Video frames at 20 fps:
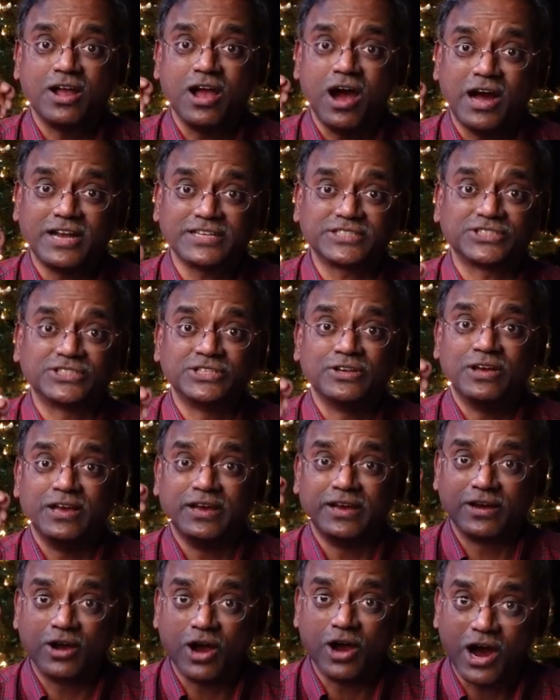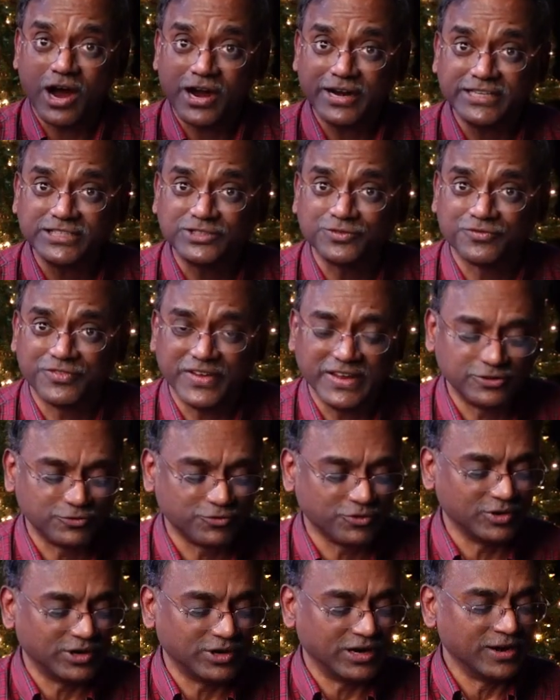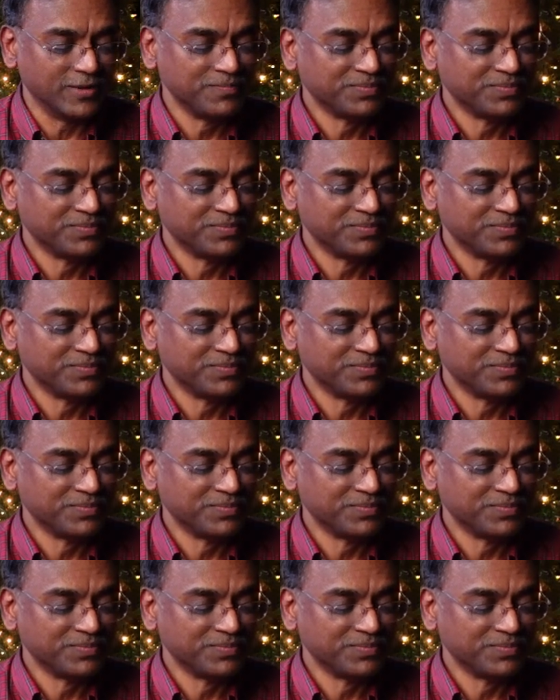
God is faithful.